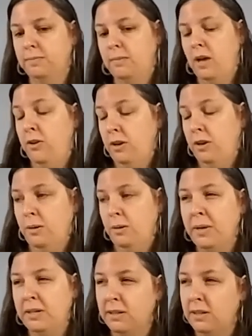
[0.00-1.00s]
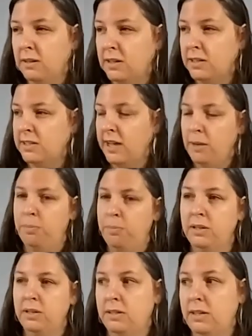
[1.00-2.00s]
other mental illness type
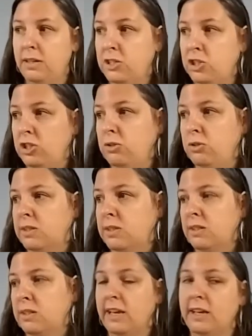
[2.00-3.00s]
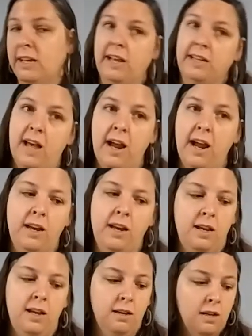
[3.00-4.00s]
issues like
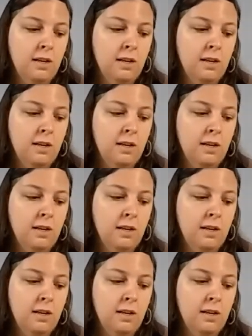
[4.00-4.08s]
anxiety.